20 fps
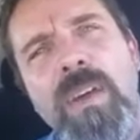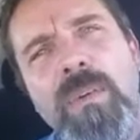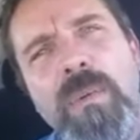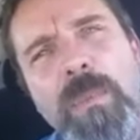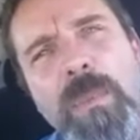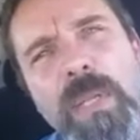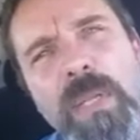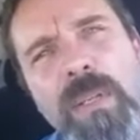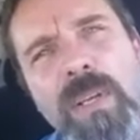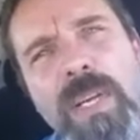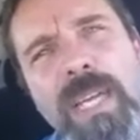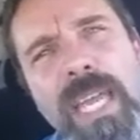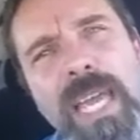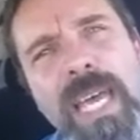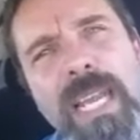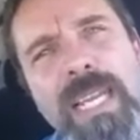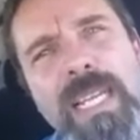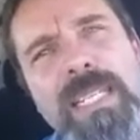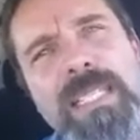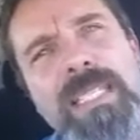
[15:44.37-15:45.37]
When we look
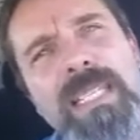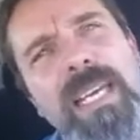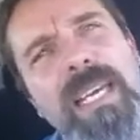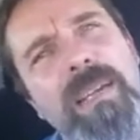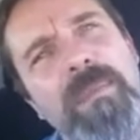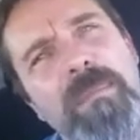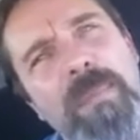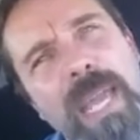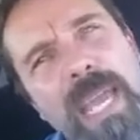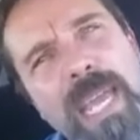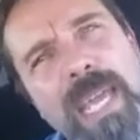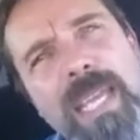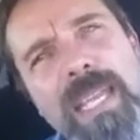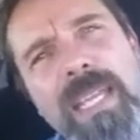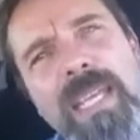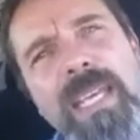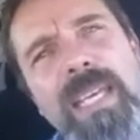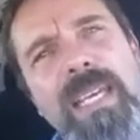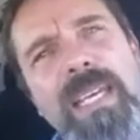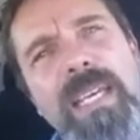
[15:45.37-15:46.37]
at it, it's like,
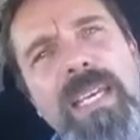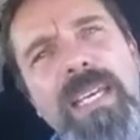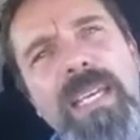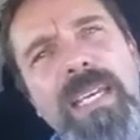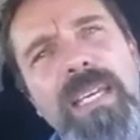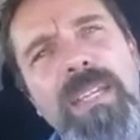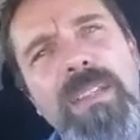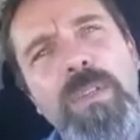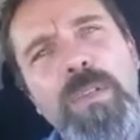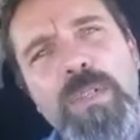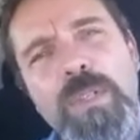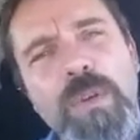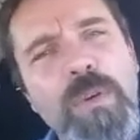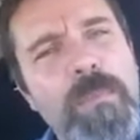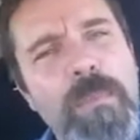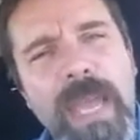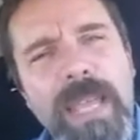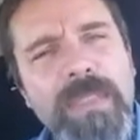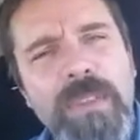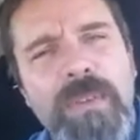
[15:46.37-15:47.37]
man, there's no
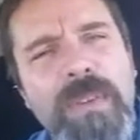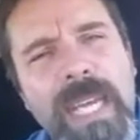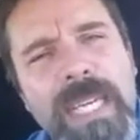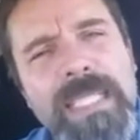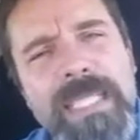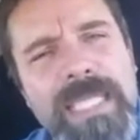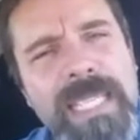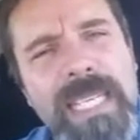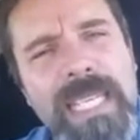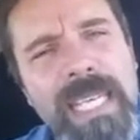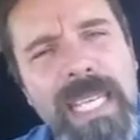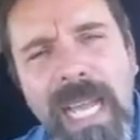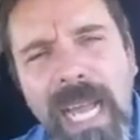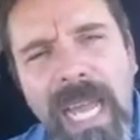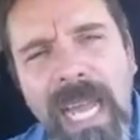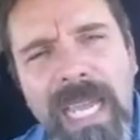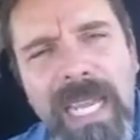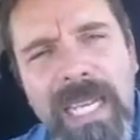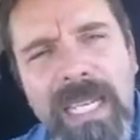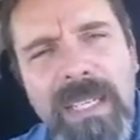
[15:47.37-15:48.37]
Matthew
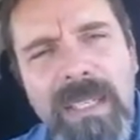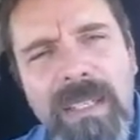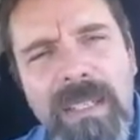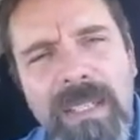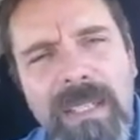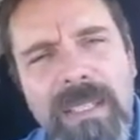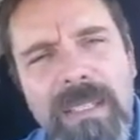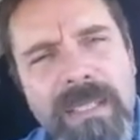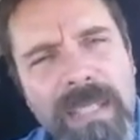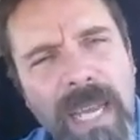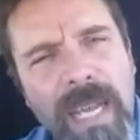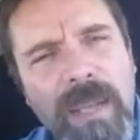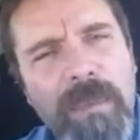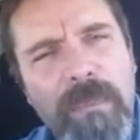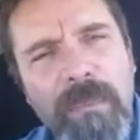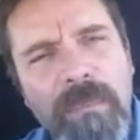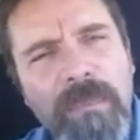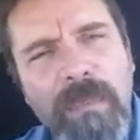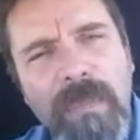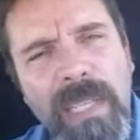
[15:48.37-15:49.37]
19:9
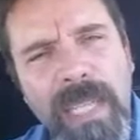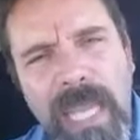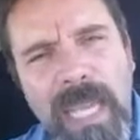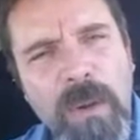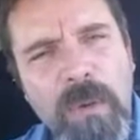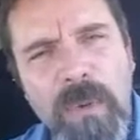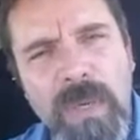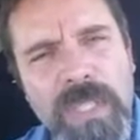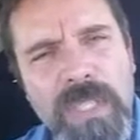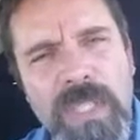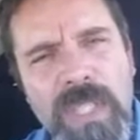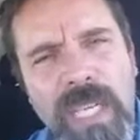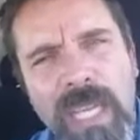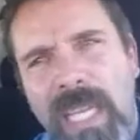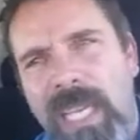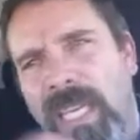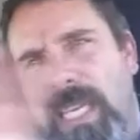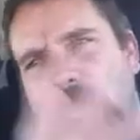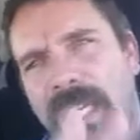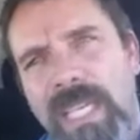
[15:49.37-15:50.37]
type language
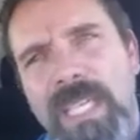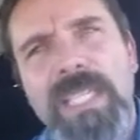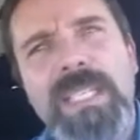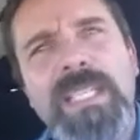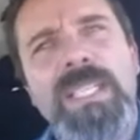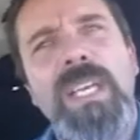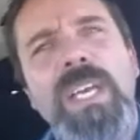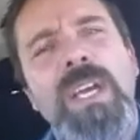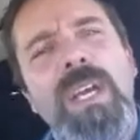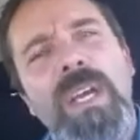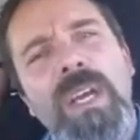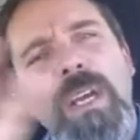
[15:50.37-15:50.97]
in his